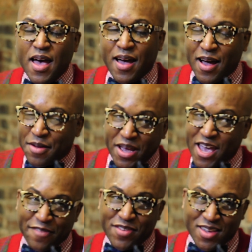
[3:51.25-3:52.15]
I'm an
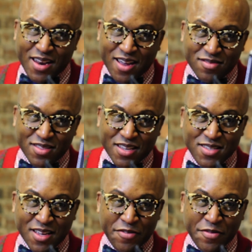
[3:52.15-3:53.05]
advocate. I don't
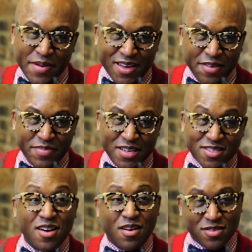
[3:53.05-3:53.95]
think everybody can be
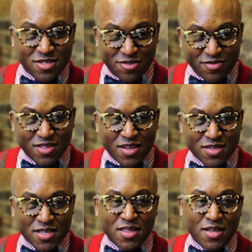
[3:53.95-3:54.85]
taught certain
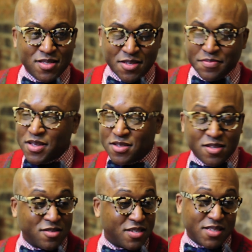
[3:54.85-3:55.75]
things. I think some things
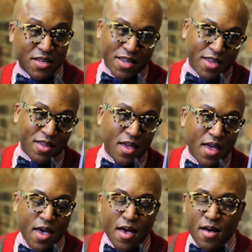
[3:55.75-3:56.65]
are just innate
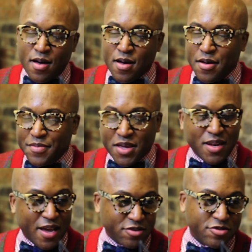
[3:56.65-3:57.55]
and
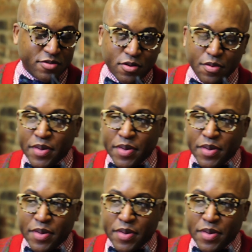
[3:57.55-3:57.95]
natural.